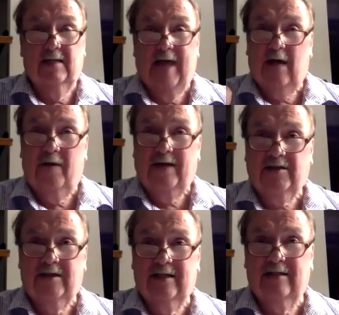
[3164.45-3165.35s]
That
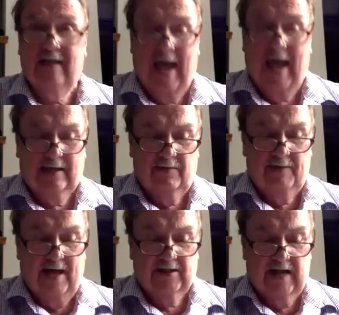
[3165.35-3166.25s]
question is an act of
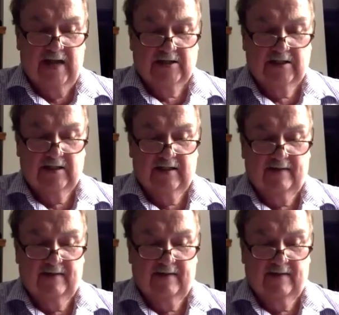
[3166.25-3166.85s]
imagination.